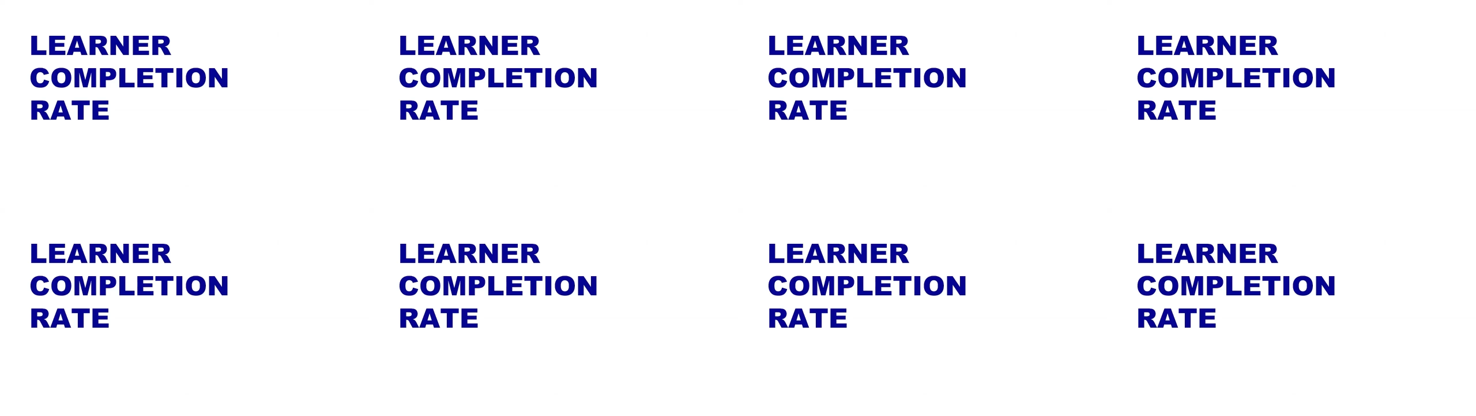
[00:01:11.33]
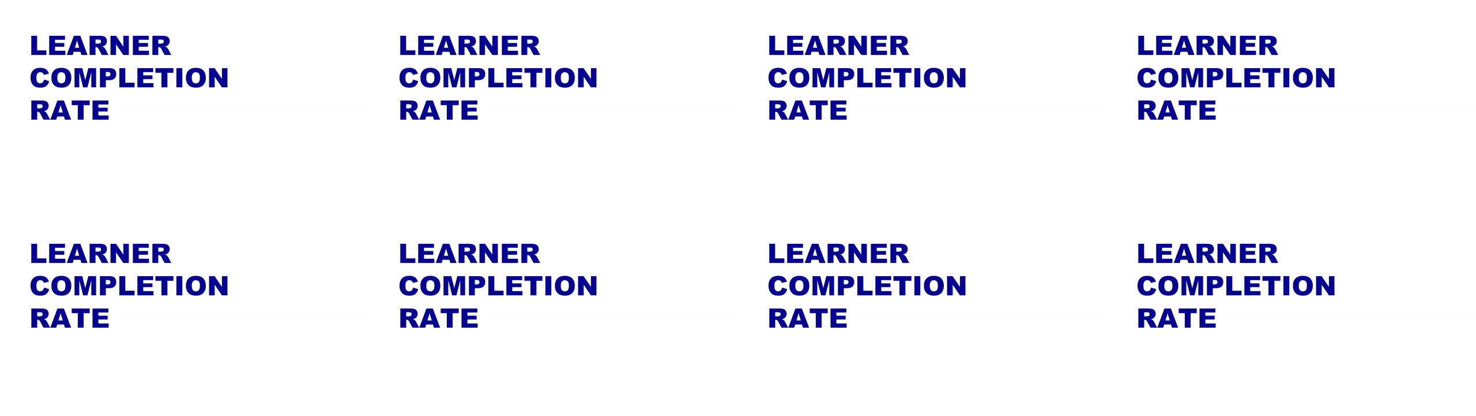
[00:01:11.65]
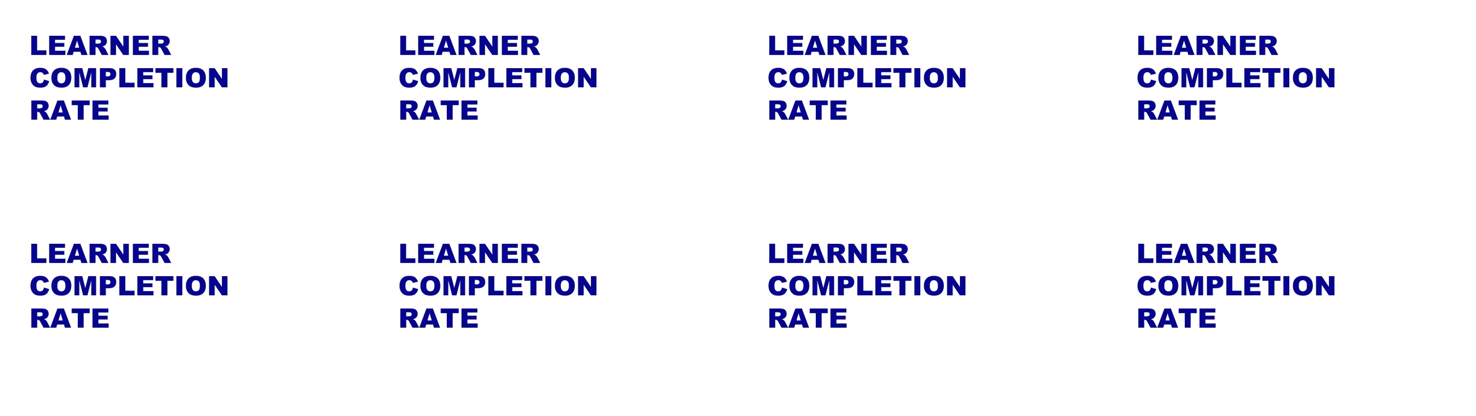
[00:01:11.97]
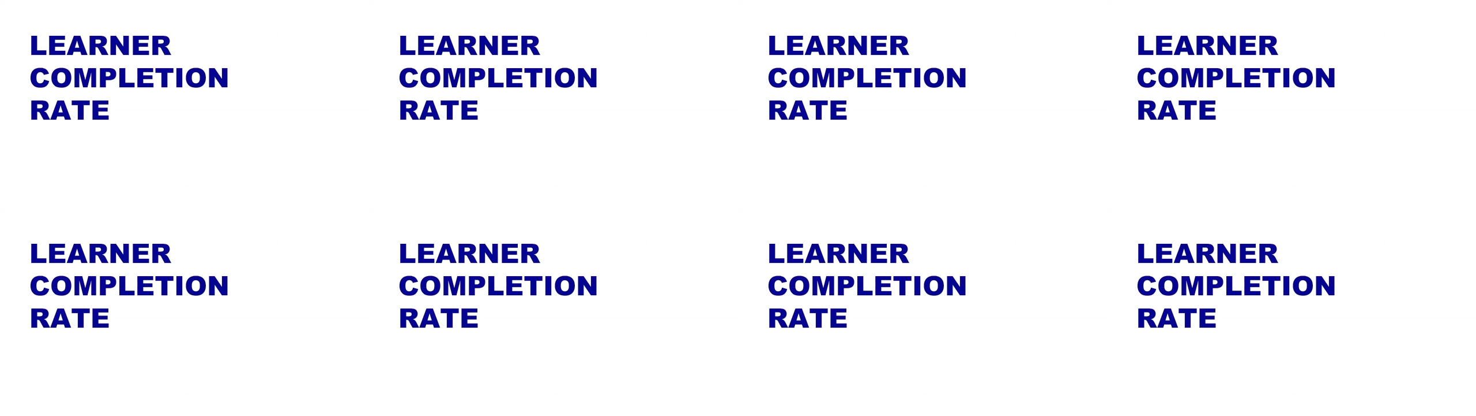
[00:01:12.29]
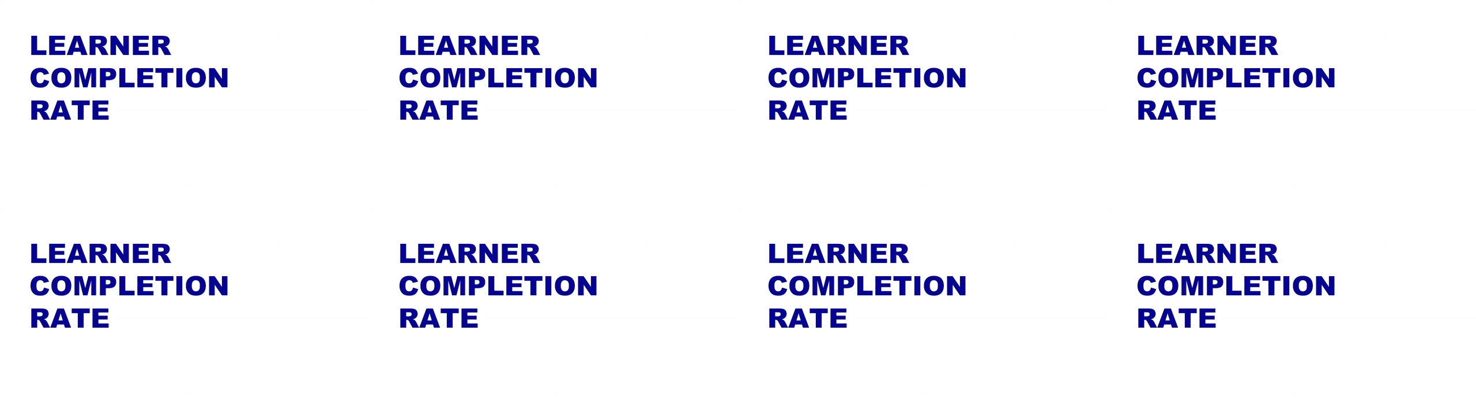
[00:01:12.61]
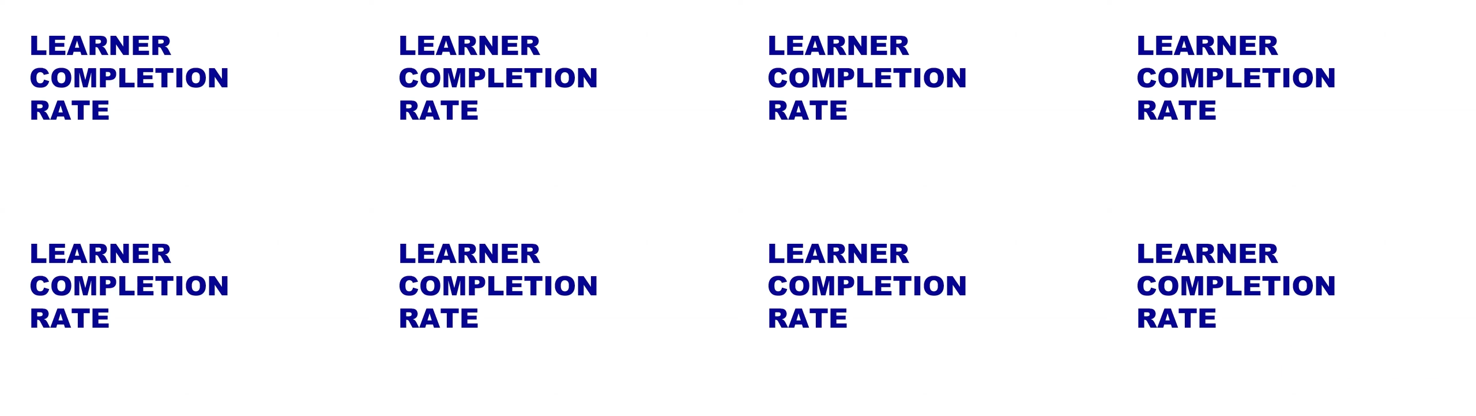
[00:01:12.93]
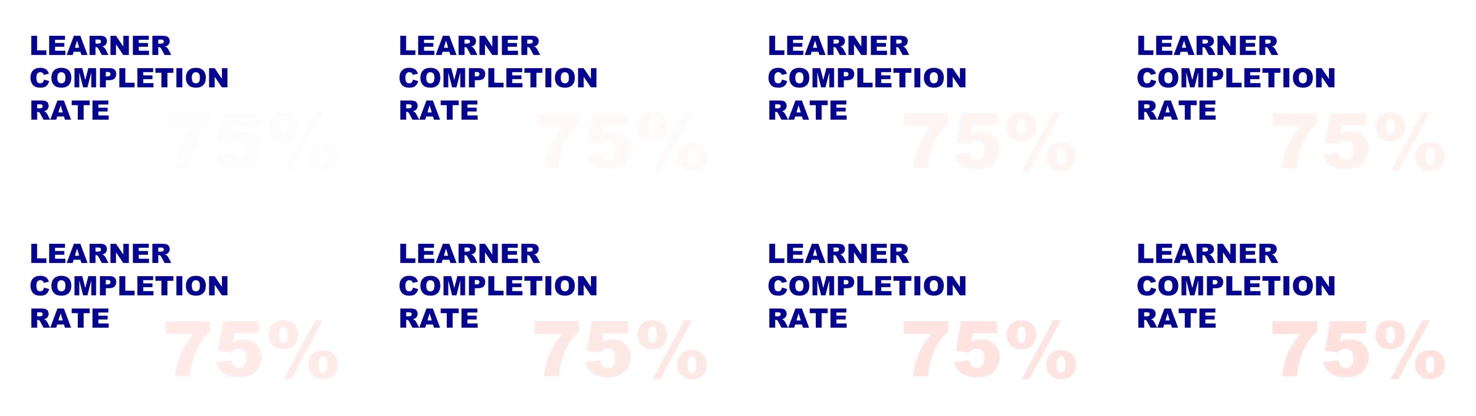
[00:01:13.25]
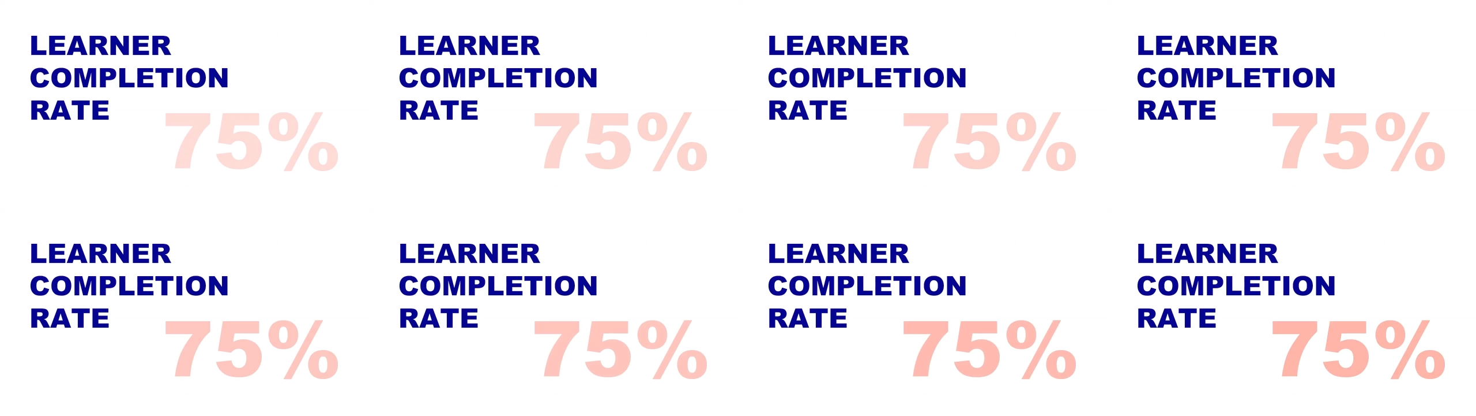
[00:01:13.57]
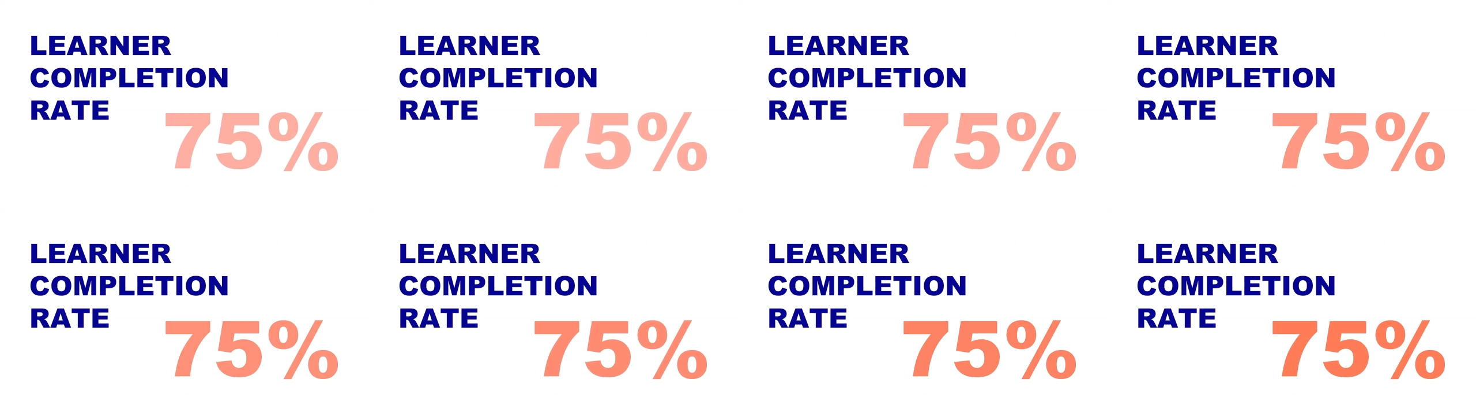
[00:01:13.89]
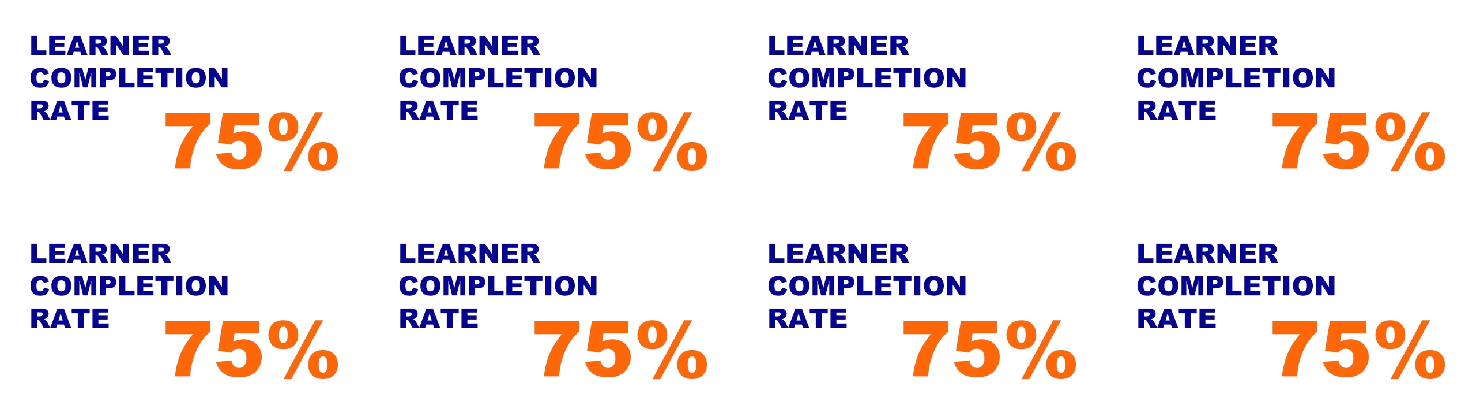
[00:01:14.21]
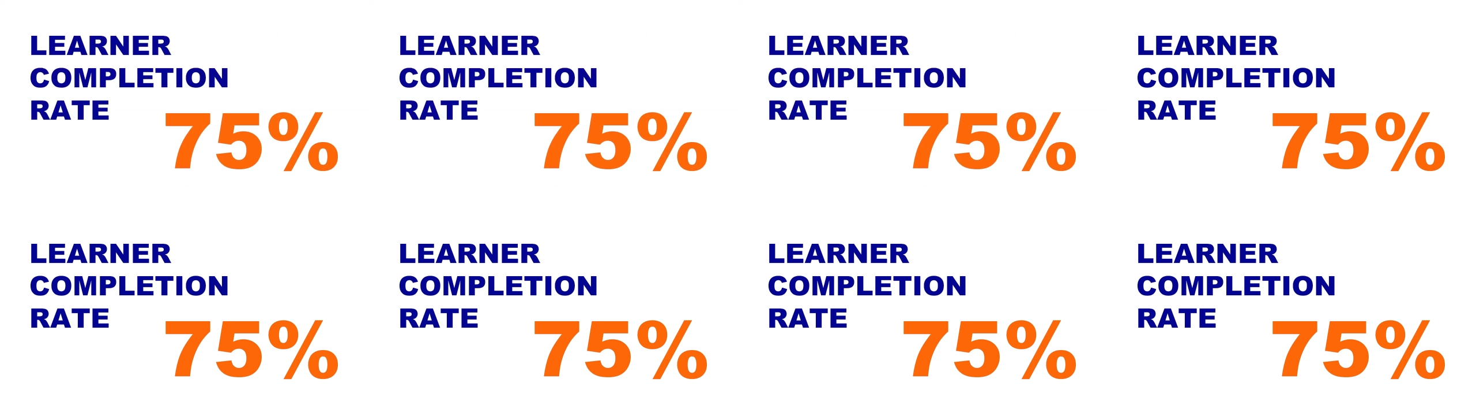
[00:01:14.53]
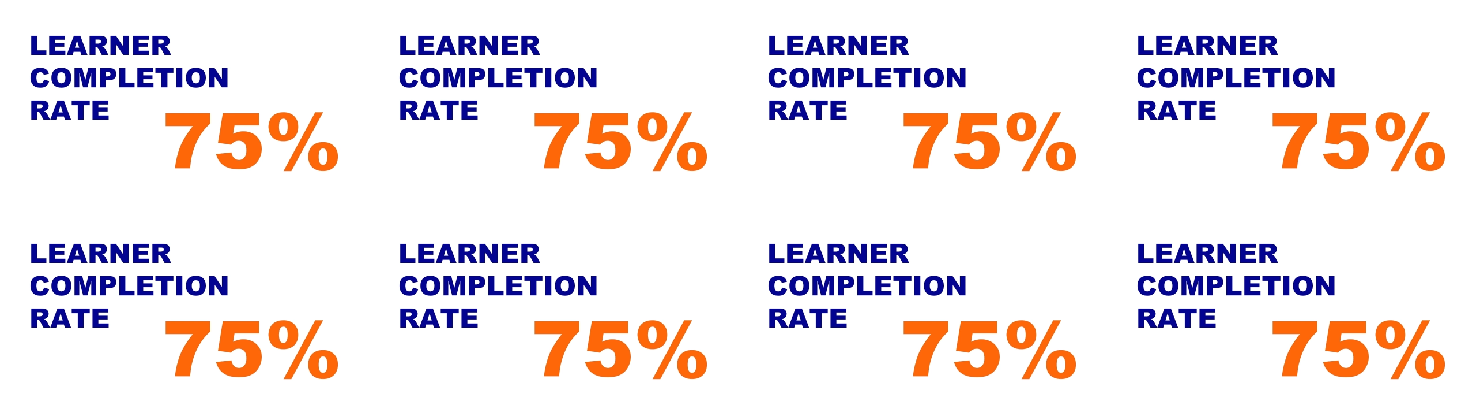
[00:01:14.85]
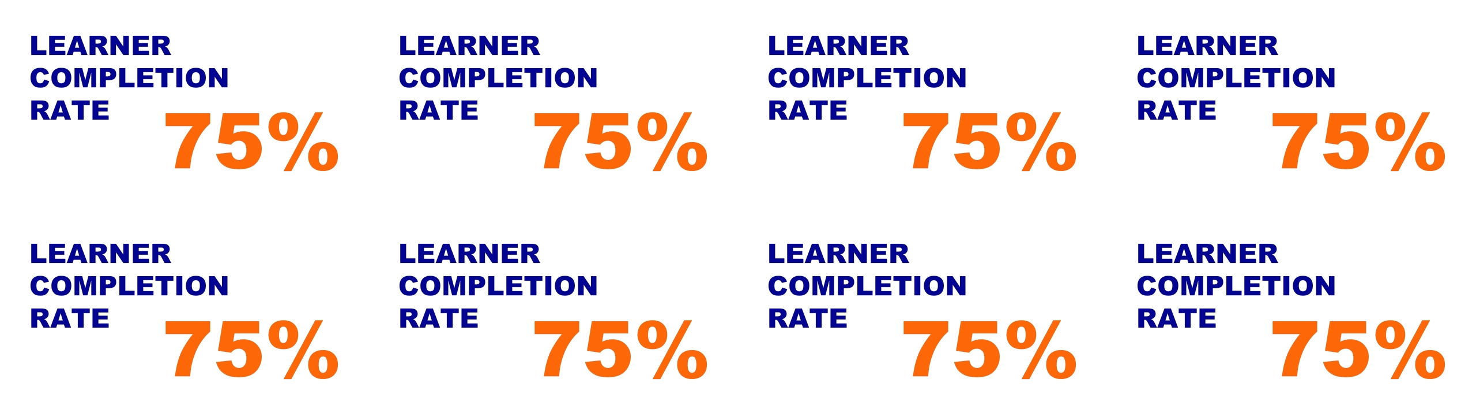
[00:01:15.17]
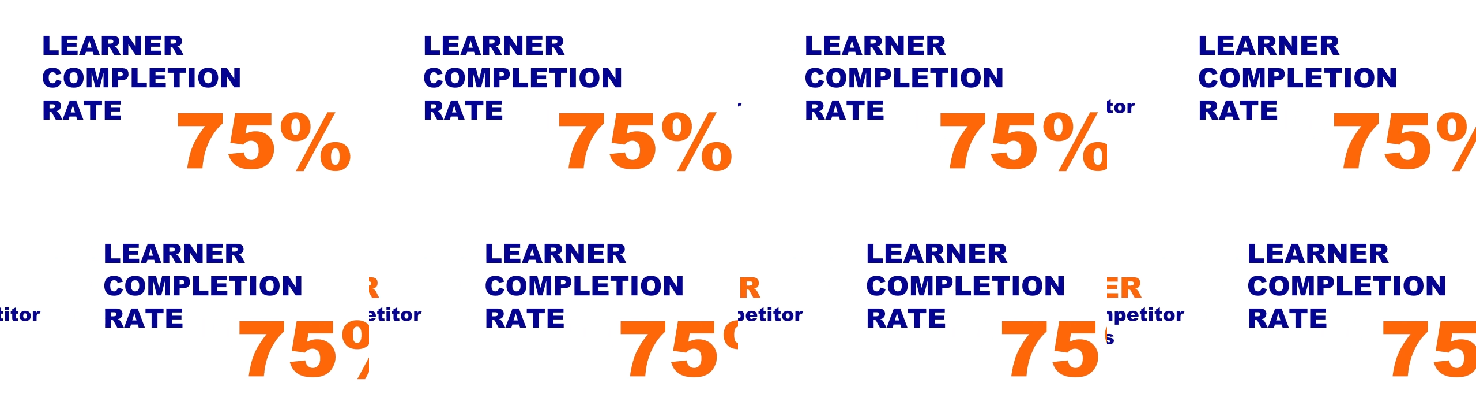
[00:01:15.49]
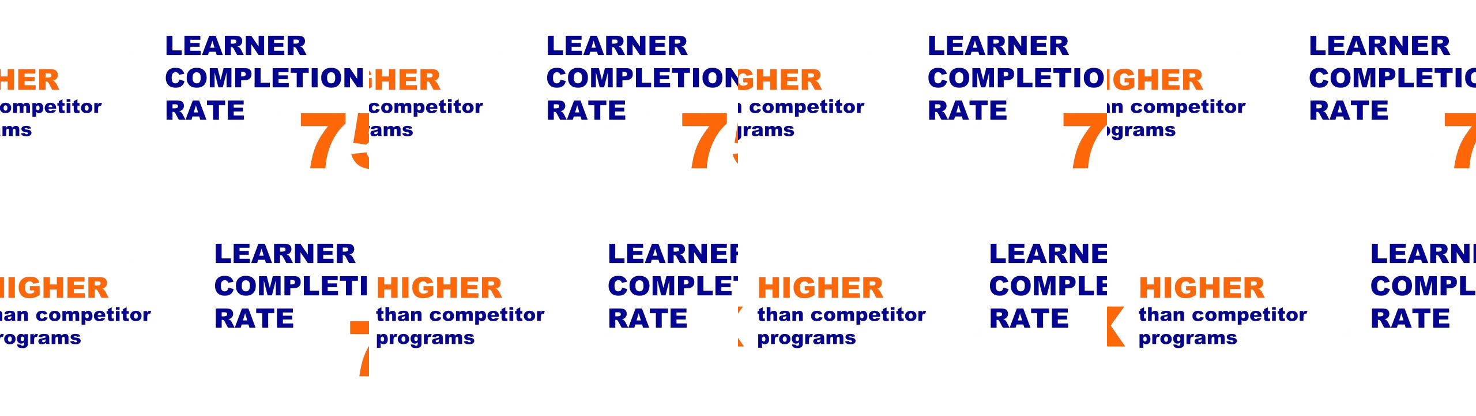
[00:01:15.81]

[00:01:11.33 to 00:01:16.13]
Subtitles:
[unreadable: no face in view]